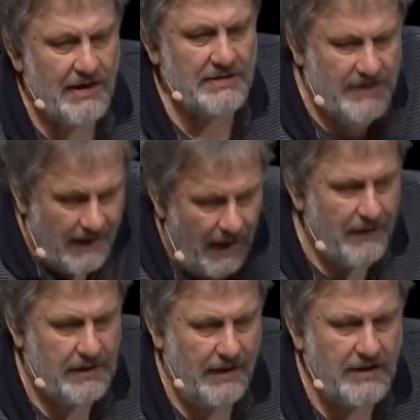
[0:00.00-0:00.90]
there
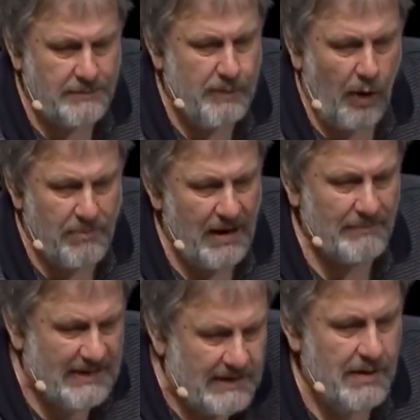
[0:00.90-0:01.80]
are great
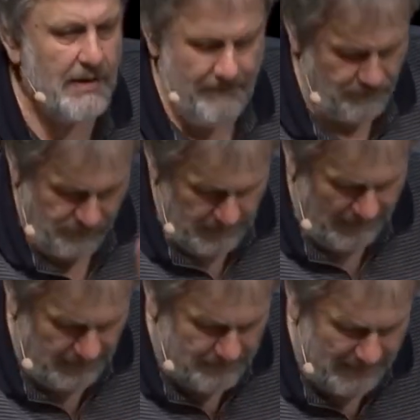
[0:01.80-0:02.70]
problems, I
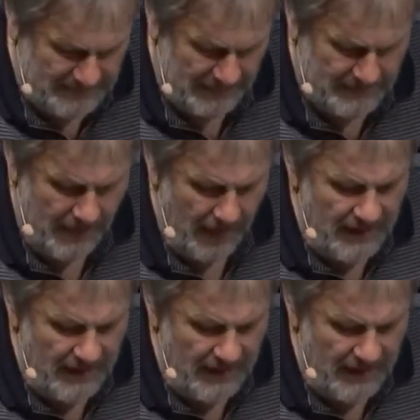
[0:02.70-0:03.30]
admit it.